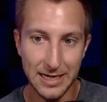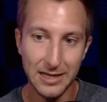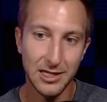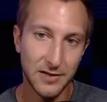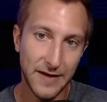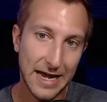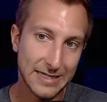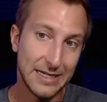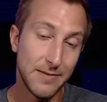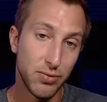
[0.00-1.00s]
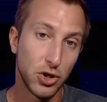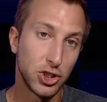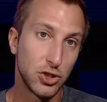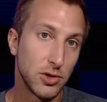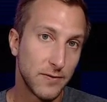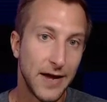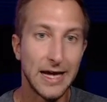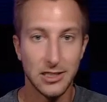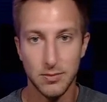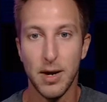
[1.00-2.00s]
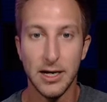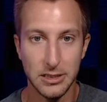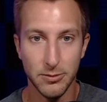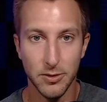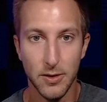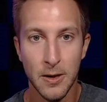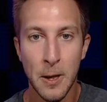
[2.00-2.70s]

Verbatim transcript: get this vaccine pushed through as fast as possible.